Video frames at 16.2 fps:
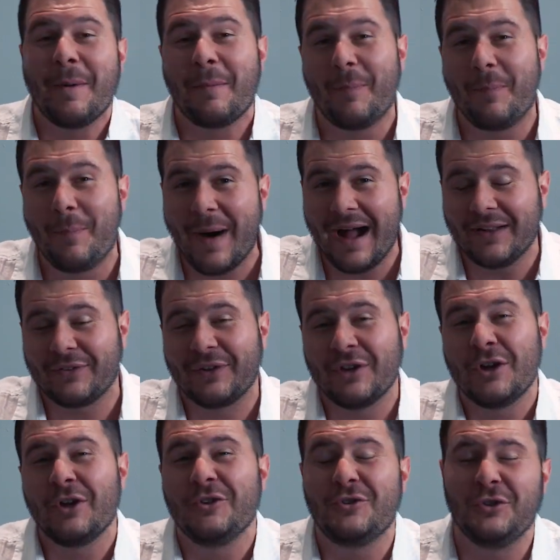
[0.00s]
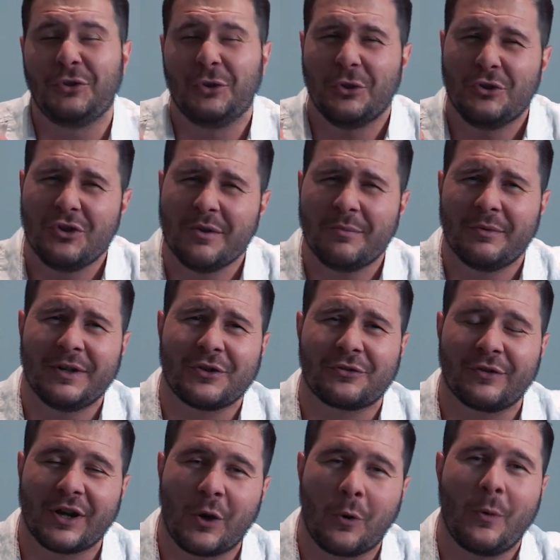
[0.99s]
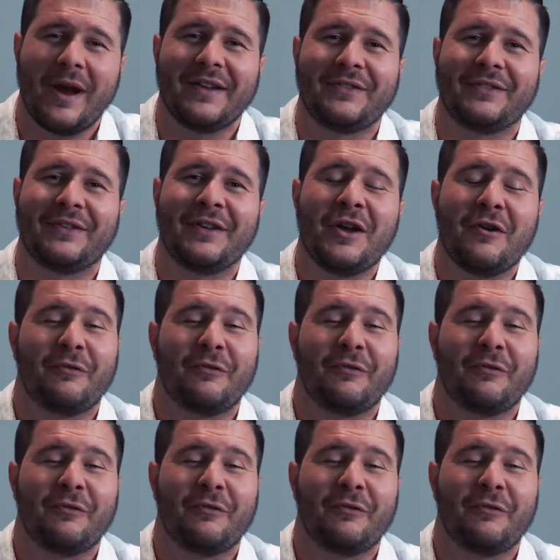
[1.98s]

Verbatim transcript: But due to numerous requests